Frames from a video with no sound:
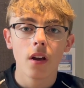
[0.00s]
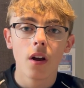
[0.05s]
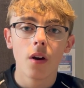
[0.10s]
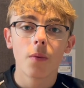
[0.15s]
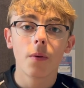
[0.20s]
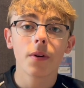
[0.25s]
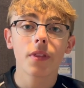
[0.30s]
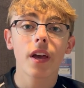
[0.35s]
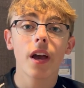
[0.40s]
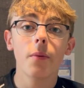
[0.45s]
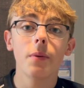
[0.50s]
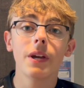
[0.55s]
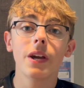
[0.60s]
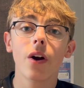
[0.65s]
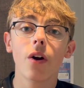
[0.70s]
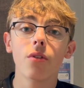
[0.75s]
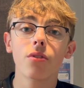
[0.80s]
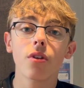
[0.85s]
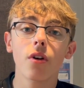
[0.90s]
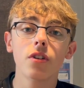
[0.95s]
Well, there we
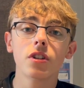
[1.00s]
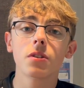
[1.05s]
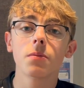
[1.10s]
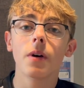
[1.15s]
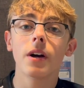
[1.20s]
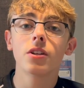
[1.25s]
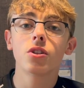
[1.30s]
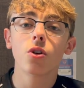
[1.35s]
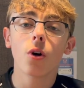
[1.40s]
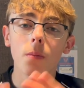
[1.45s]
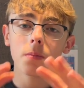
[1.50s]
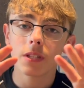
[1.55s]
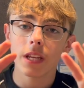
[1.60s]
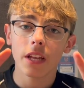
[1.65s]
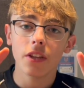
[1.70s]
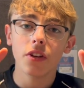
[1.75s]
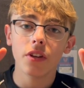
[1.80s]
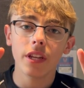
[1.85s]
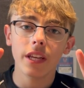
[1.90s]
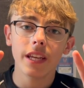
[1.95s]
go. Those are my top
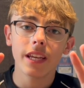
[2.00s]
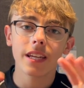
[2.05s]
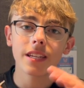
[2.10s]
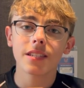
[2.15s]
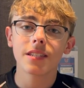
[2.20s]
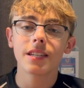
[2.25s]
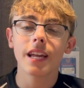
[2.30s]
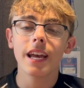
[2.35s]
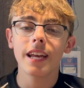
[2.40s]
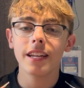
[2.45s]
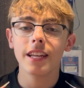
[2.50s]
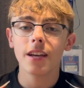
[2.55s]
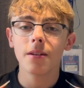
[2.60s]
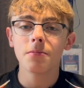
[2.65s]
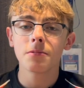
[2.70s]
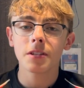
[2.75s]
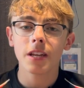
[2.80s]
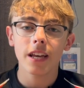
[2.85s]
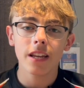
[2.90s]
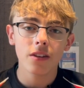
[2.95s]
10 uniquest
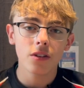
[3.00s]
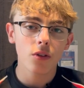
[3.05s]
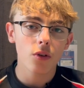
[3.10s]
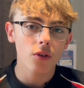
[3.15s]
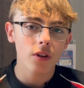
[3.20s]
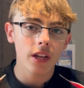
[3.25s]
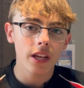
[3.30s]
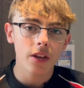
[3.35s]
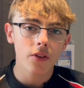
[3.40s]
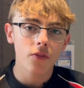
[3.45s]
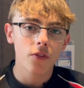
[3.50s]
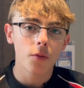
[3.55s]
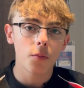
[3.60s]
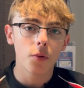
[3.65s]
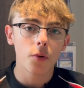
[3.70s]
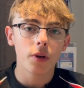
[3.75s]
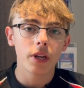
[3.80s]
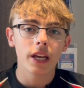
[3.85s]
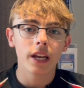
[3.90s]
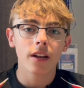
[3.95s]
stadiums in non-league
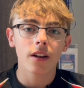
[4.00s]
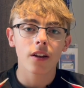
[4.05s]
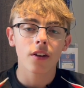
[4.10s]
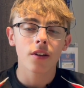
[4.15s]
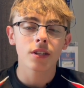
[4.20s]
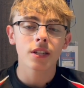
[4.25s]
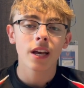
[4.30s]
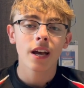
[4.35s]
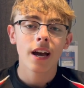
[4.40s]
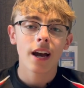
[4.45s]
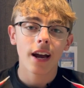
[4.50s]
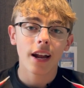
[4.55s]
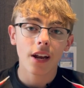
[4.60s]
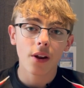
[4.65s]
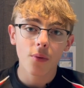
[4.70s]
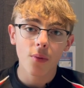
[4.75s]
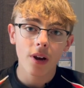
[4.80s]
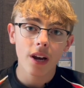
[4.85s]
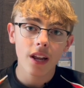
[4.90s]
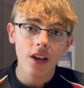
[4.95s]
football in England, and I
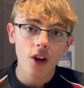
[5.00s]
really